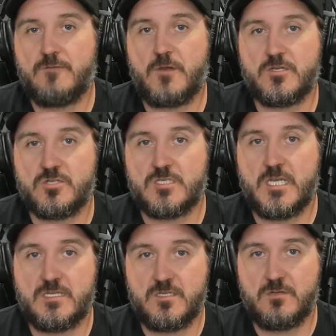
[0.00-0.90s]
if you're
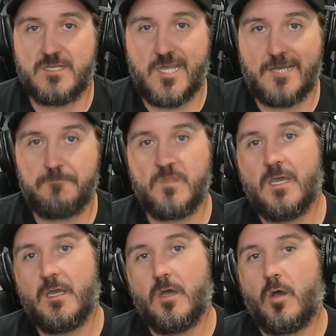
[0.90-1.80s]
interested in doing that
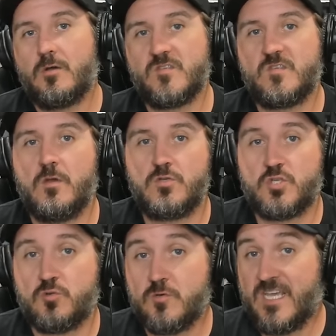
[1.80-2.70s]
also
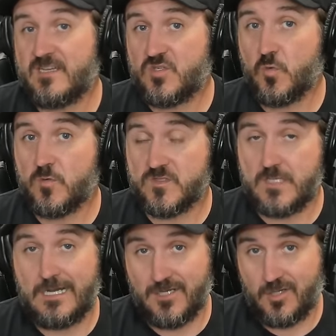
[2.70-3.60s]

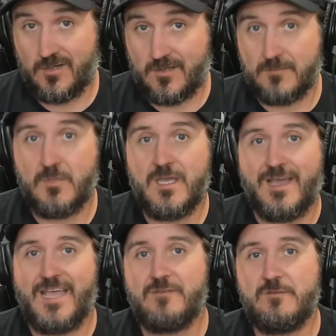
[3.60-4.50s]
trutechtools.com.
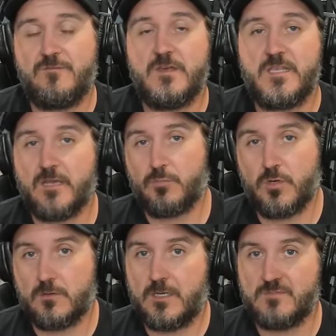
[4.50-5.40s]
I have an affiliate
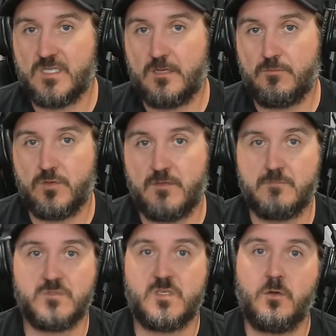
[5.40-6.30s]
program set up with
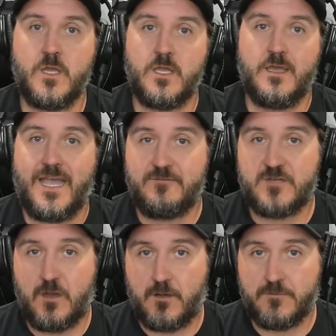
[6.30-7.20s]
them. So I have
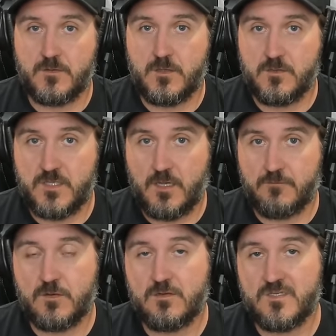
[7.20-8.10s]
an offer code. The
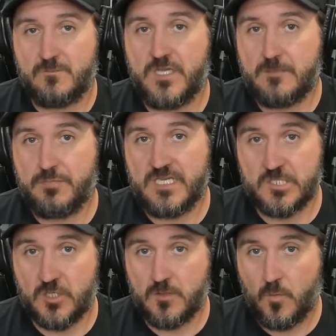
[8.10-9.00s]
offer code is big
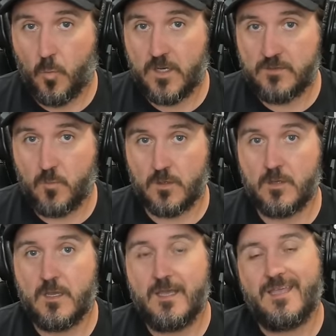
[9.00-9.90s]
picture, one
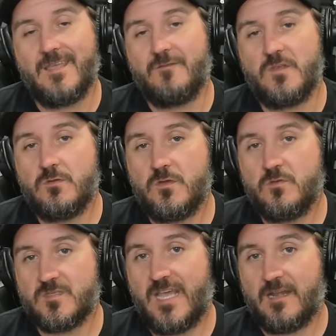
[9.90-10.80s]
word. If you
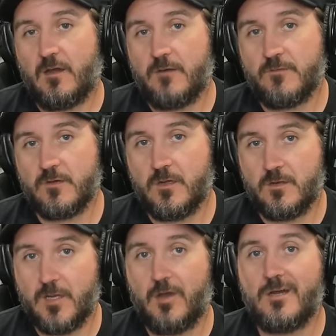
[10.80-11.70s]
use that offer
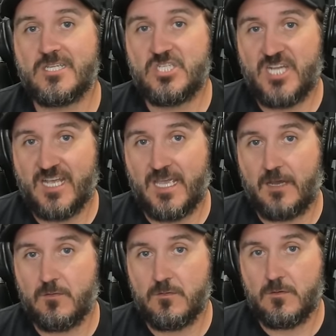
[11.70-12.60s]
code on
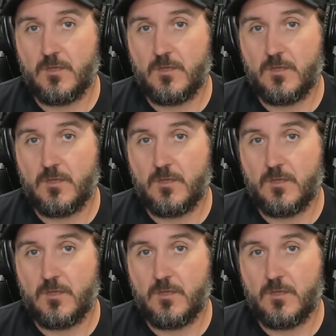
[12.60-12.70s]
checkout,